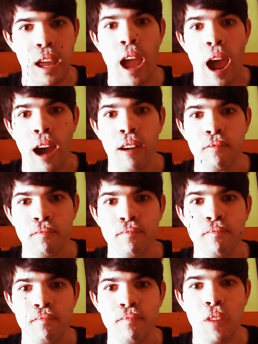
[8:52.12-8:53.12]
Yeah,
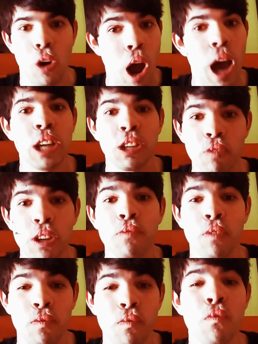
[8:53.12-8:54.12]
your eyes must
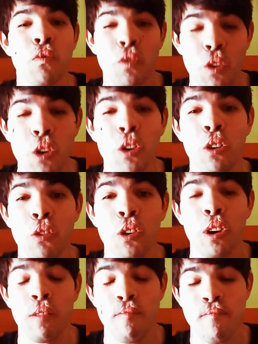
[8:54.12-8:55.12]
have been really,
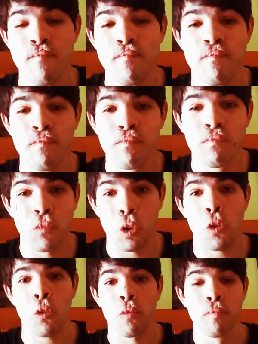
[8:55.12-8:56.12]
really
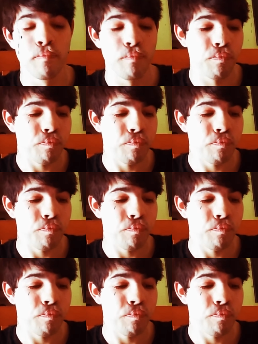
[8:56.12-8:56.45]
brutal.